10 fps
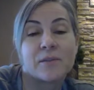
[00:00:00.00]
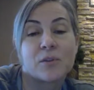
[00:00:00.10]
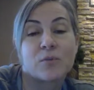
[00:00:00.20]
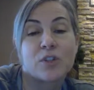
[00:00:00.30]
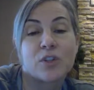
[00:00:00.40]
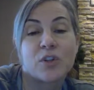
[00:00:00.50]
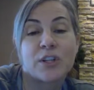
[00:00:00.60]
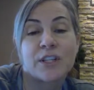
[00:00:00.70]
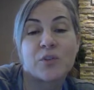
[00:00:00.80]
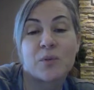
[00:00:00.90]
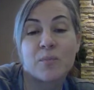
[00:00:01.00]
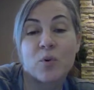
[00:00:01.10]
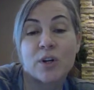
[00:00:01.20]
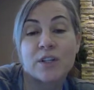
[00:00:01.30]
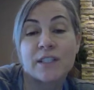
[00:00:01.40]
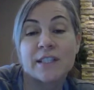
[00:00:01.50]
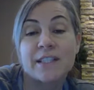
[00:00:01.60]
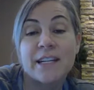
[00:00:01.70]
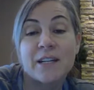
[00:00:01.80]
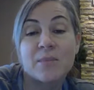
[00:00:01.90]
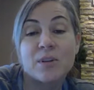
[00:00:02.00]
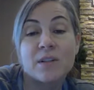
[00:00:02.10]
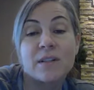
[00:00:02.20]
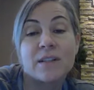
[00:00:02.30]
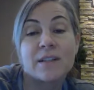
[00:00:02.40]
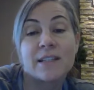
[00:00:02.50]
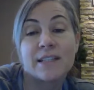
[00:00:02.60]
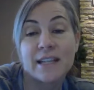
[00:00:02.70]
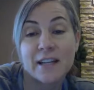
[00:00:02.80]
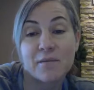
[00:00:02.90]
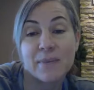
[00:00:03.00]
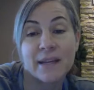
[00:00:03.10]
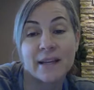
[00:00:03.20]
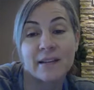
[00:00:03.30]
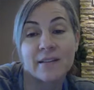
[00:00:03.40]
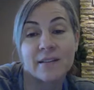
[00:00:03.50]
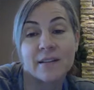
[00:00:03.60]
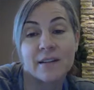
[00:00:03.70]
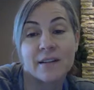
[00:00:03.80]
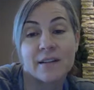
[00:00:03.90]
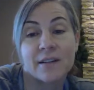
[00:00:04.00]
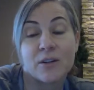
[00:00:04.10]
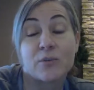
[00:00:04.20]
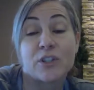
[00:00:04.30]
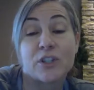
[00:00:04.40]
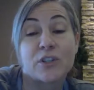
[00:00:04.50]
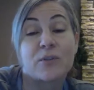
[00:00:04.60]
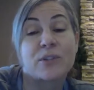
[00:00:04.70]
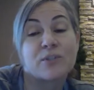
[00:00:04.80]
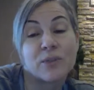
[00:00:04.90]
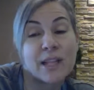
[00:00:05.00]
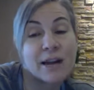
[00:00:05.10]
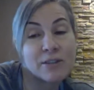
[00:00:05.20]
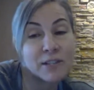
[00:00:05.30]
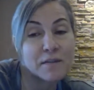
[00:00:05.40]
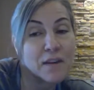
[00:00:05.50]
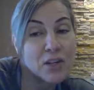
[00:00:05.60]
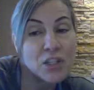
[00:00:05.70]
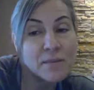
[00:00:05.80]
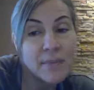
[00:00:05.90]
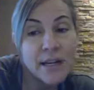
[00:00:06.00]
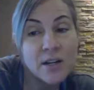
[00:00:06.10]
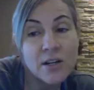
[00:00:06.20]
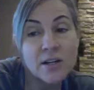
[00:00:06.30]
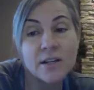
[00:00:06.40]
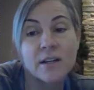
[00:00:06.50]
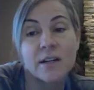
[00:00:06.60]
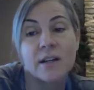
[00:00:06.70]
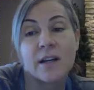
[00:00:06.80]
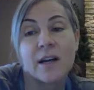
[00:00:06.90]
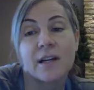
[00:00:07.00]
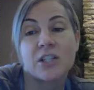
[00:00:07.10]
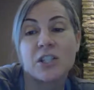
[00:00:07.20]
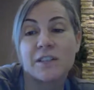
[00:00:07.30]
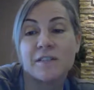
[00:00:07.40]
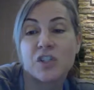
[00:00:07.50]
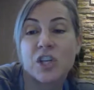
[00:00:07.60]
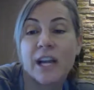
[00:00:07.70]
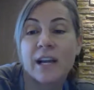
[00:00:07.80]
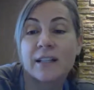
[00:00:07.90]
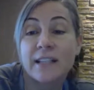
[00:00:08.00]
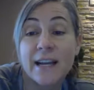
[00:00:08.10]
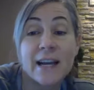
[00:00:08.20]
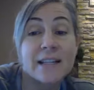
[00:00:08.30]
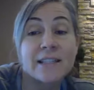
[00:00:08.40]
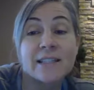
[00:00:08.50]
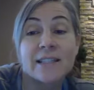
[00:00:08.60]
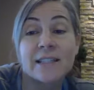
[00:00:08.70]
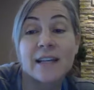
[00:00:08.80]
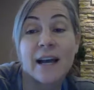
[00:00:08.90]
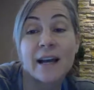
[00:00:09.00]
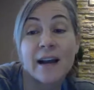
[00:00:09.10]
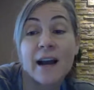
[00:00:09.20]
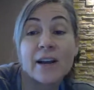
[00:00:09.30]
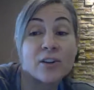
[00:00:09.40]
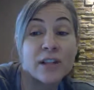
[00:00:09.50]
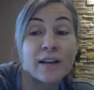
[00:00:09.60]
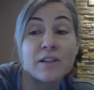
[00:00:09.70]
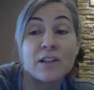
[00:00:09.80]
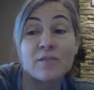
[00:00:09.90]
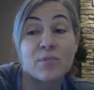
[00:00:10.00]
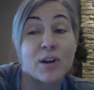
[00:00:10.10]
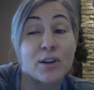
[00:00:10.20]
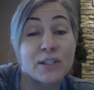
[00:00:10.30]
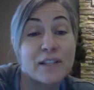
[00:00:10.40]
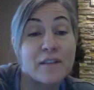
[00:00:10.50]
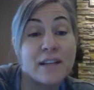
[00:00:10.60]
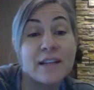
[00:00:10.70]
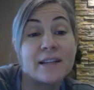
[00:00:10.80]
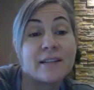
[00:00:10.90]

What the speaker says: Returning to a more sustainable state of being, which is going to allow us to function better, achieve tasks at a higher level of productivity,